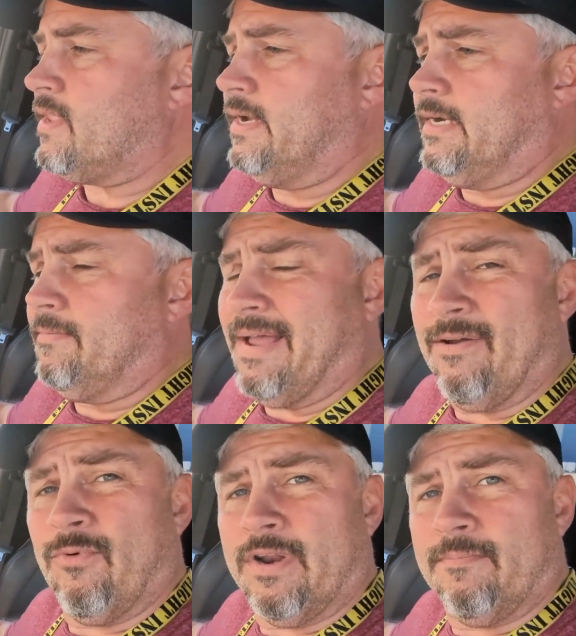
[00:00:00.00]
I
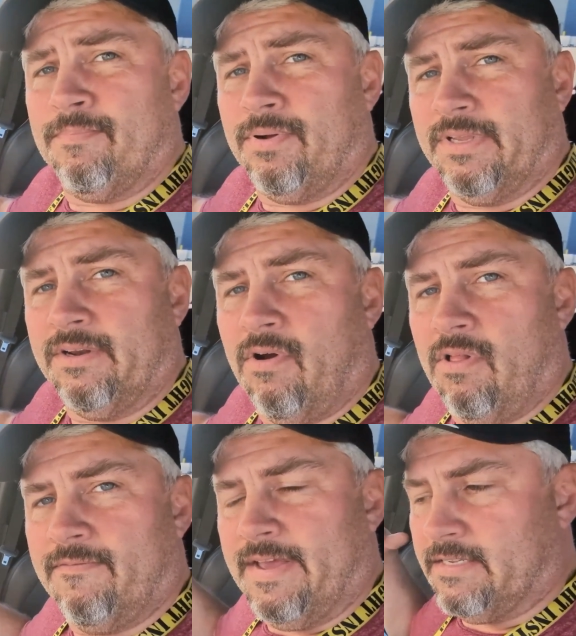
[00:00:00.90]
wound up pulling
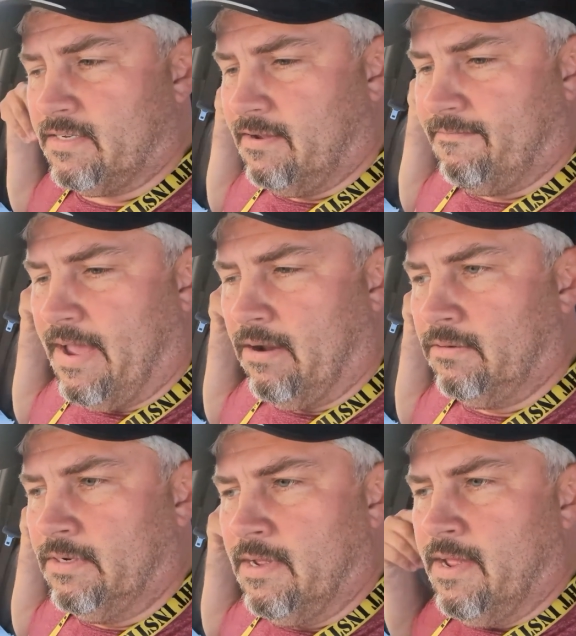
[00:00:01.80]
all of that stuff
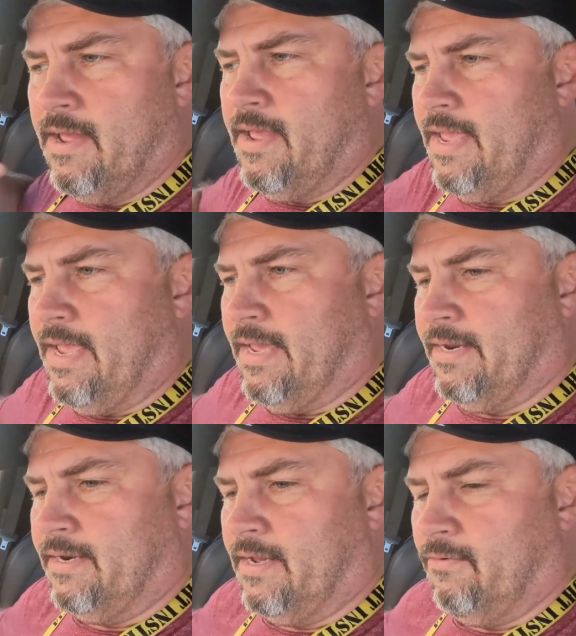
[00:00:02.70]
out
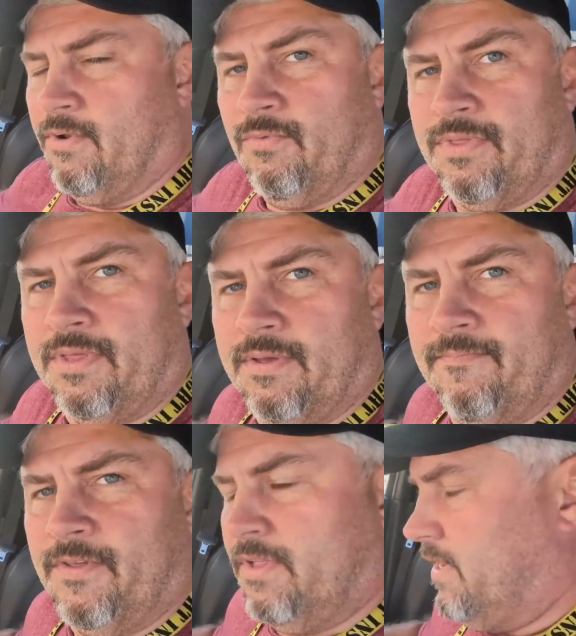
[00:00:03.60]
and went with
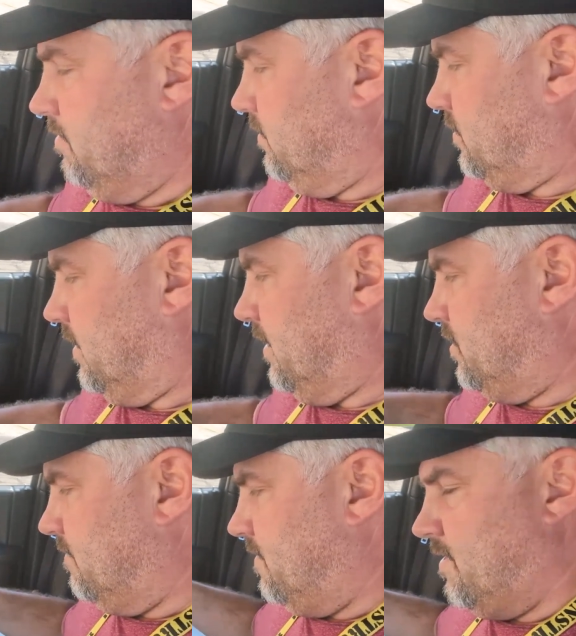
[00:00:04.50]
the cleaner
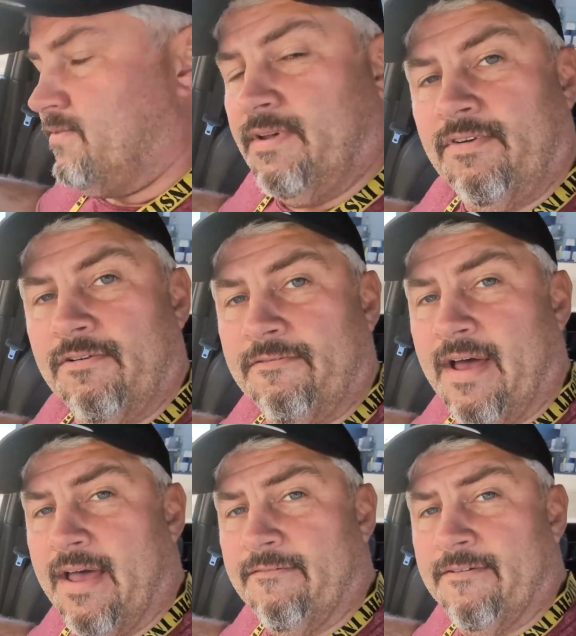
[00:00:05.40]
installation of the
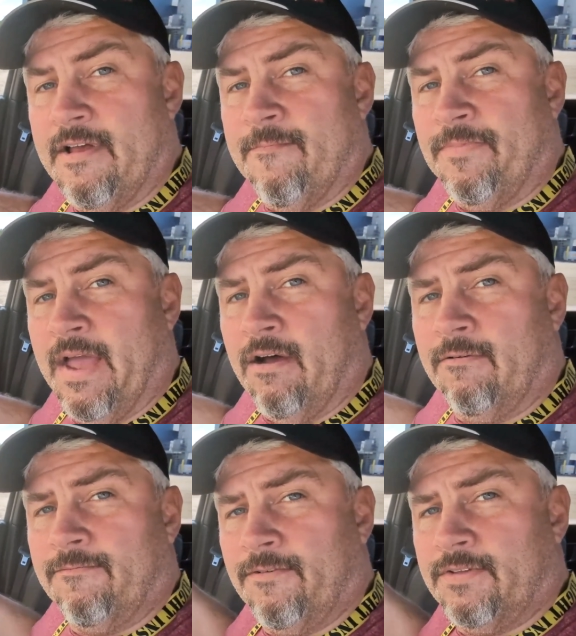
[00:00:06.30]
705.
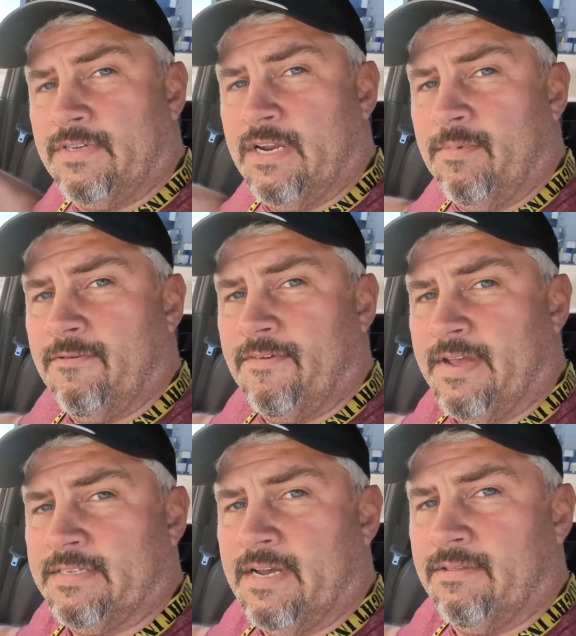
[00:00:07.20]
Now, for the CW
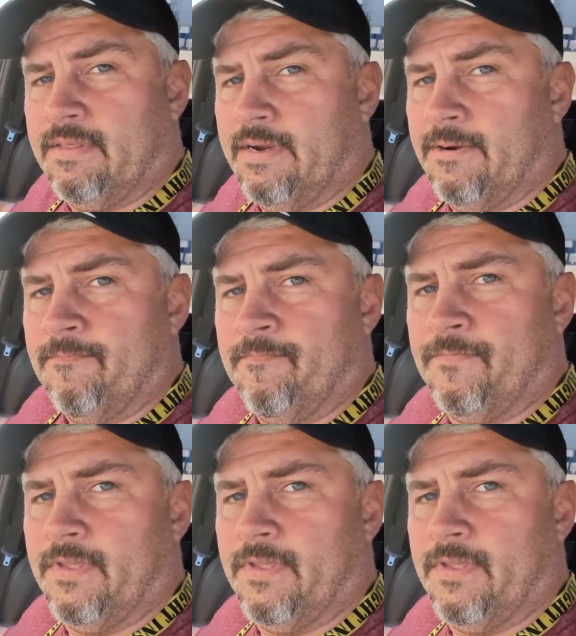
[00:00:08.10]
fans out there,